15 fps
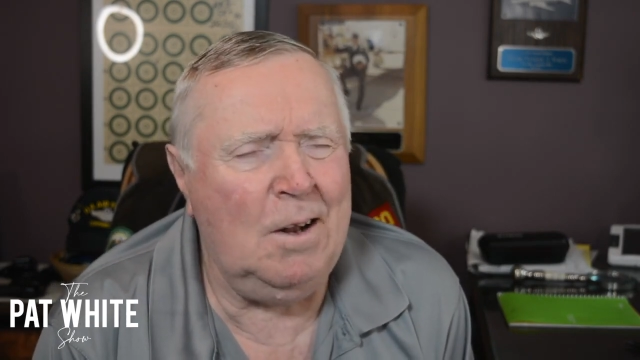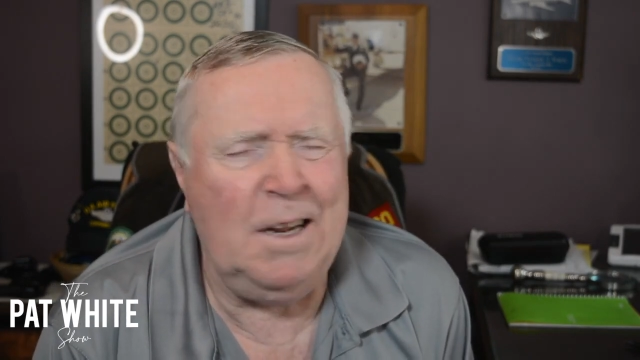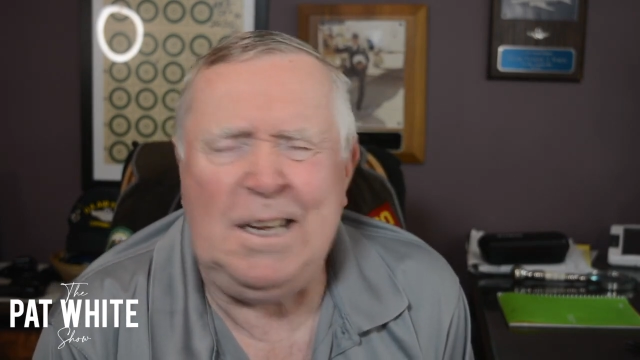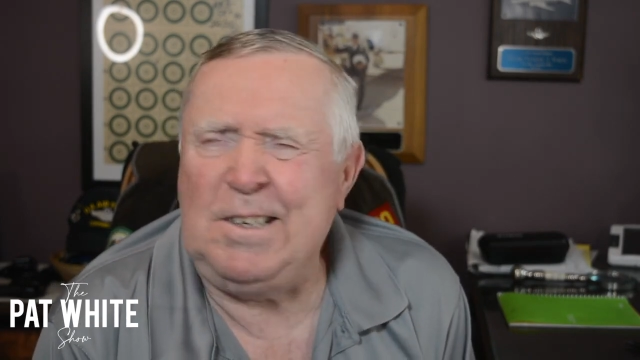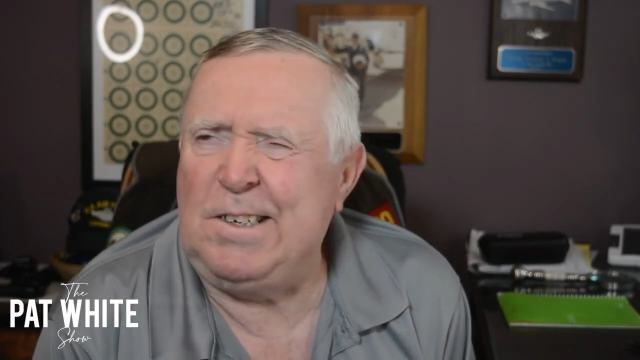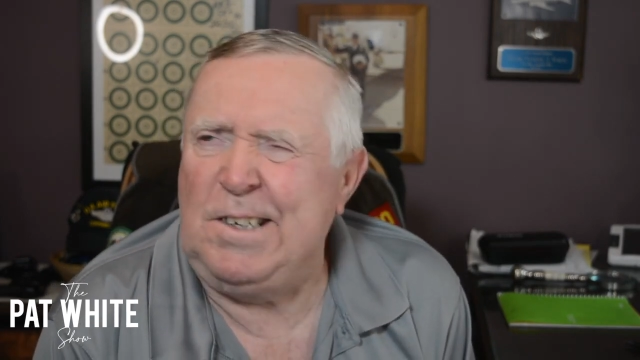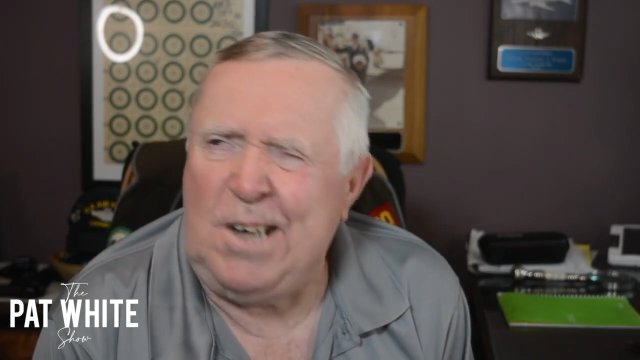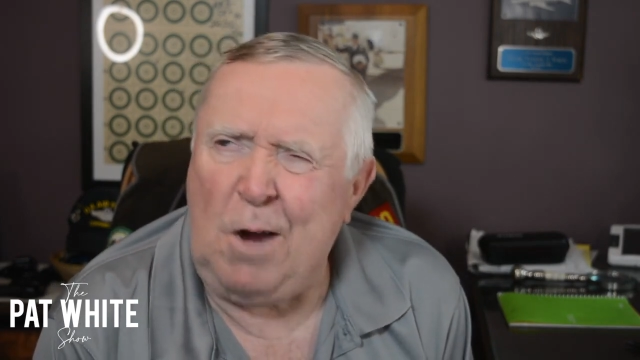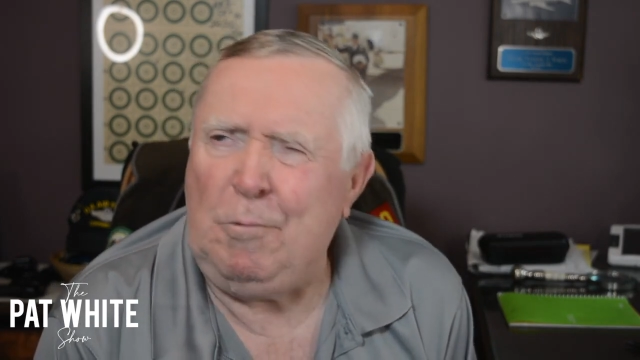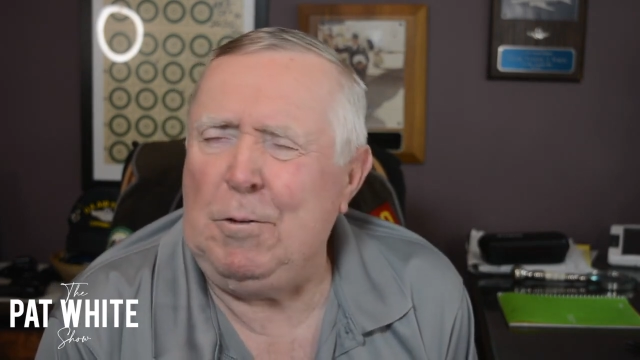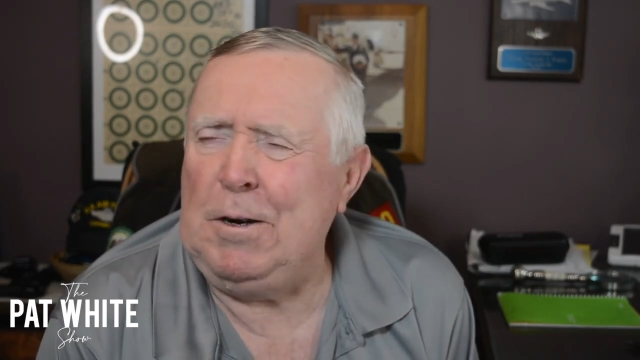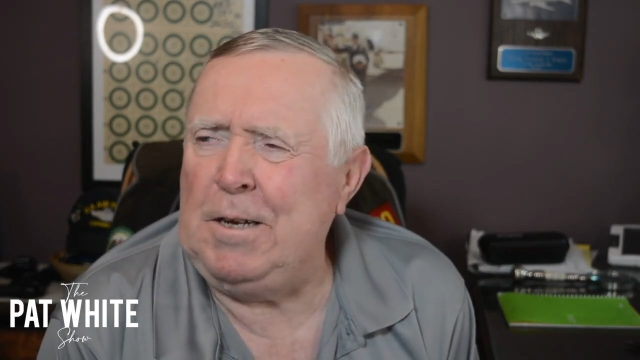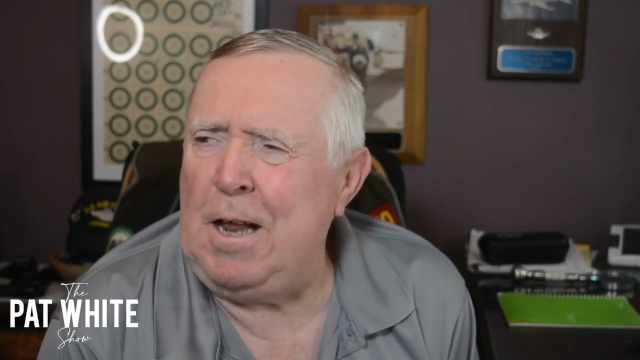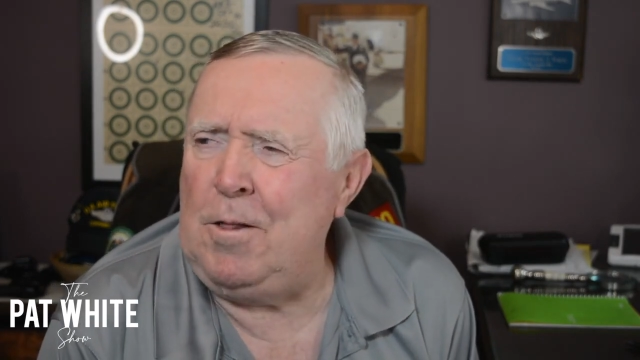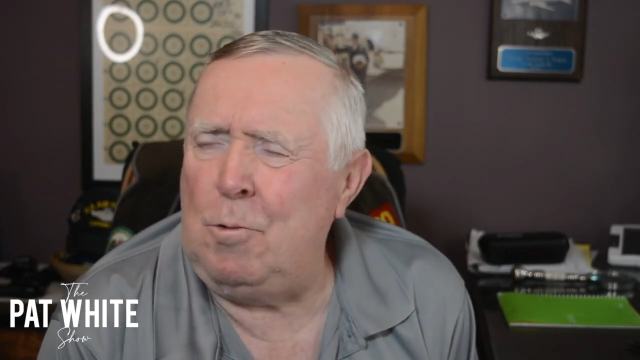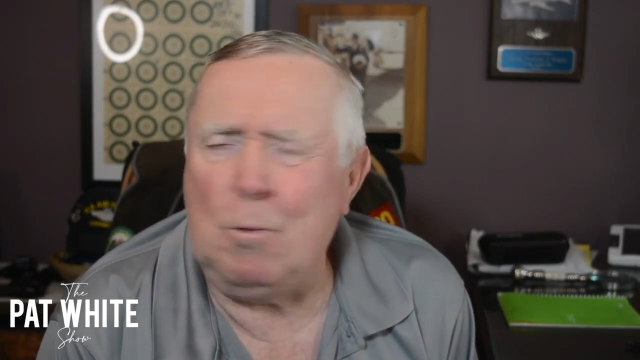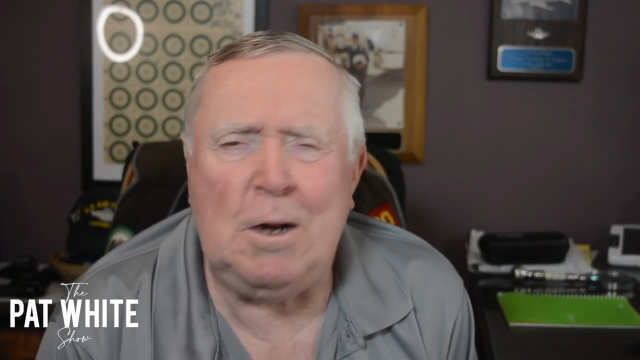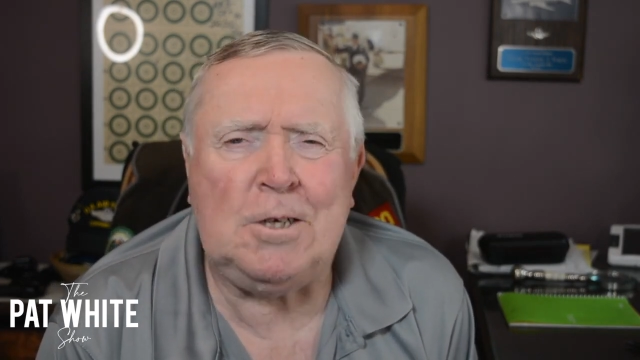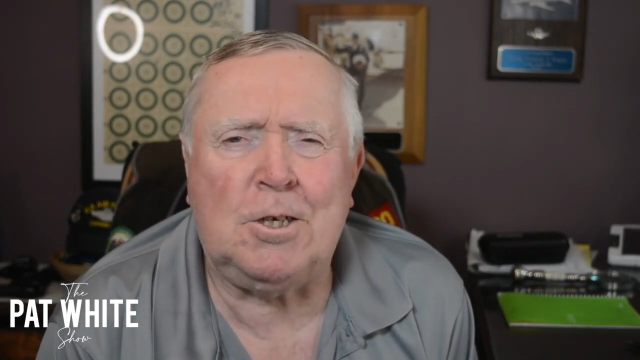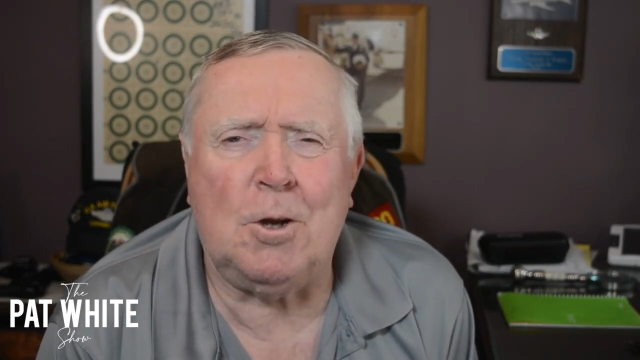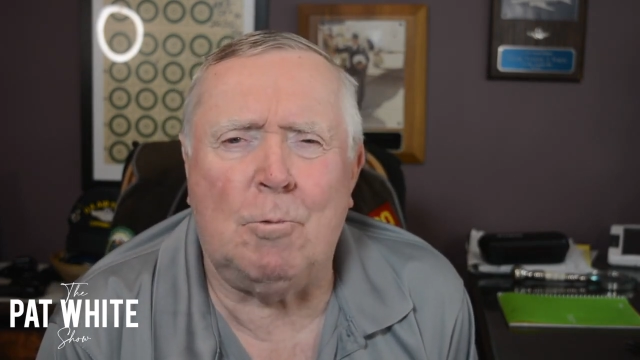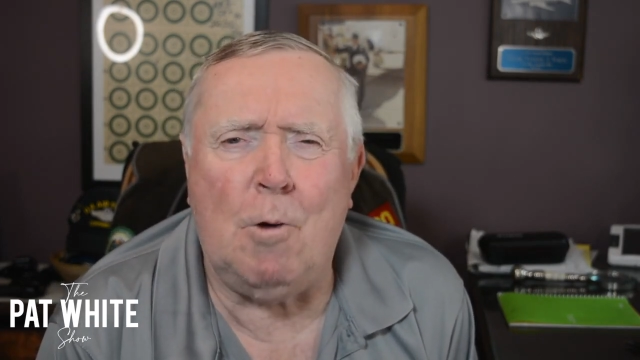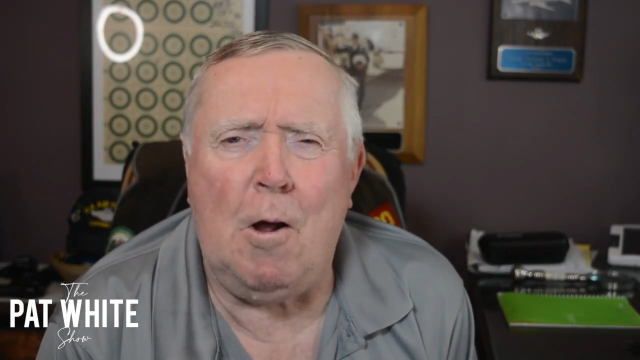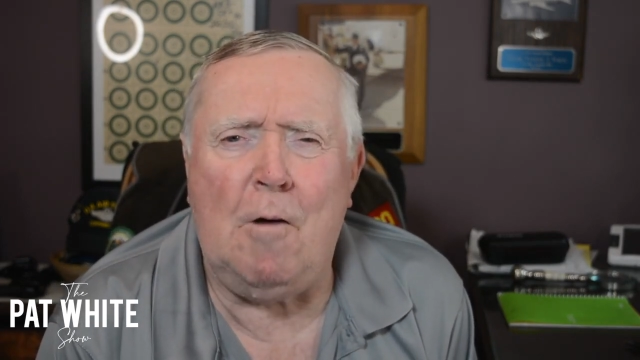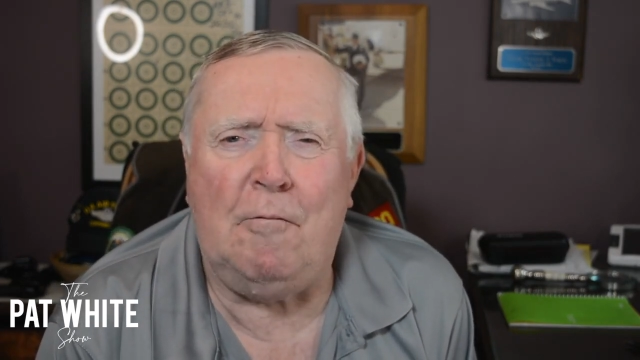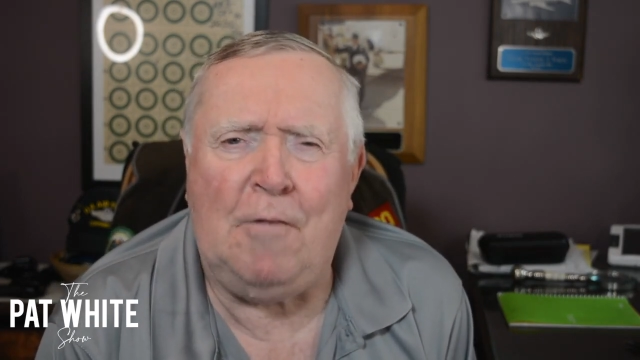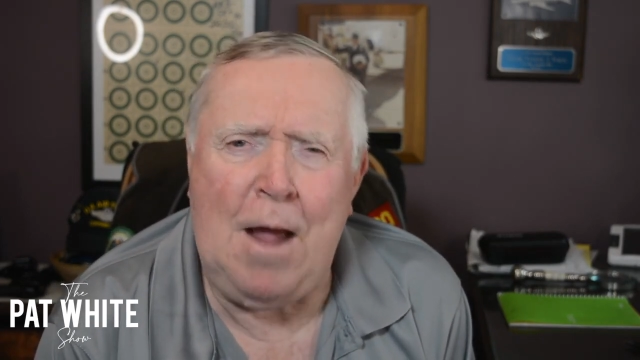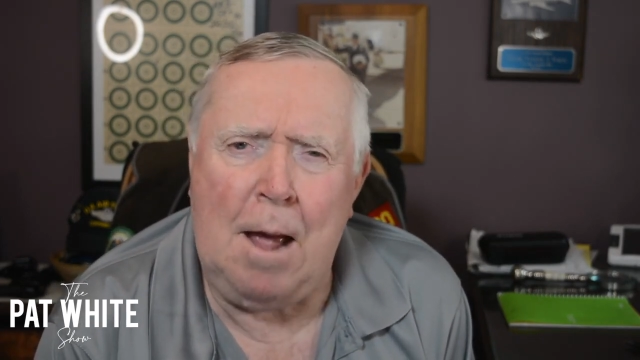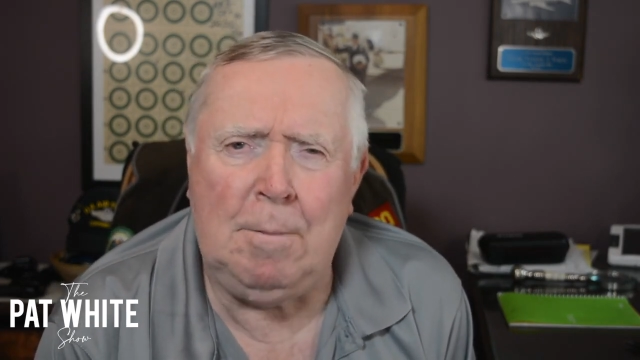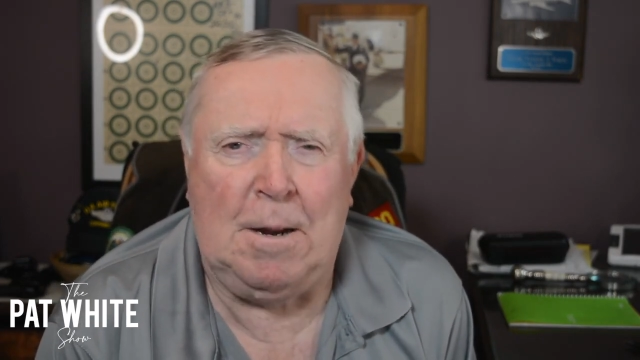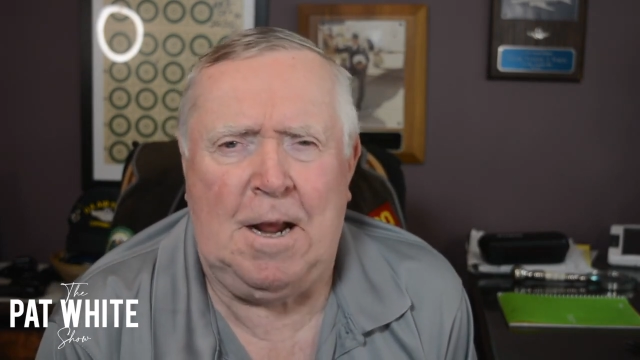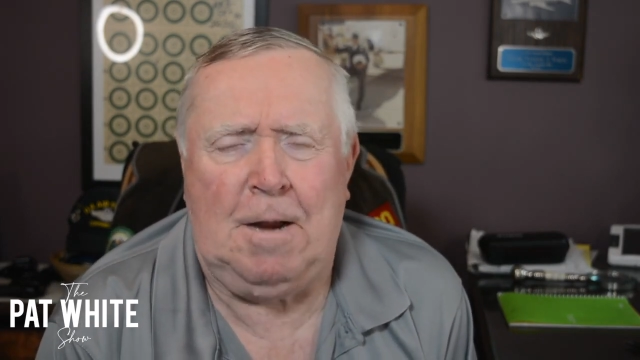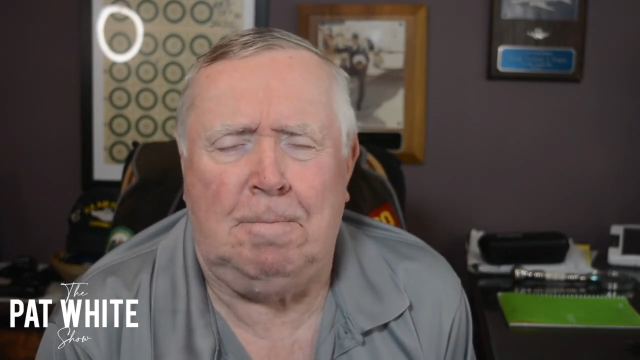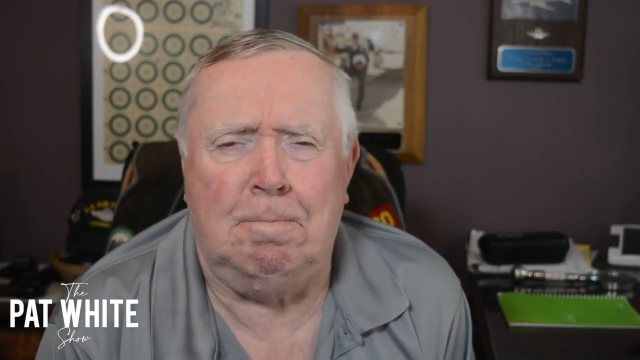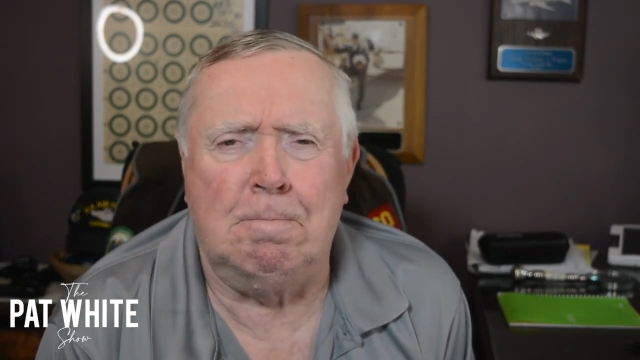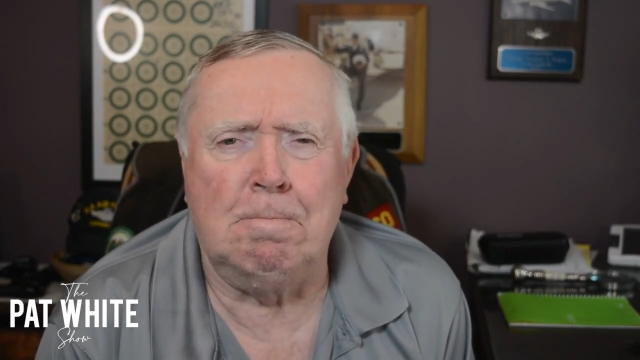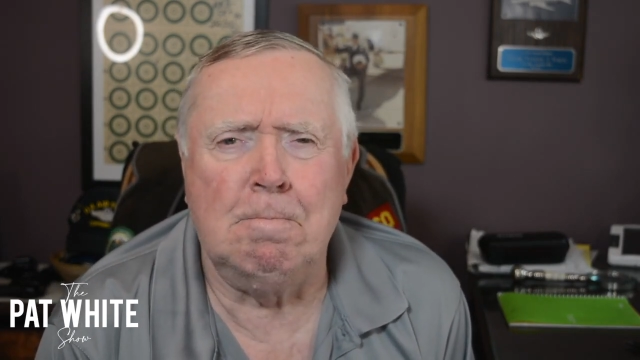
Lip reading: he's different than the rest of the royal family.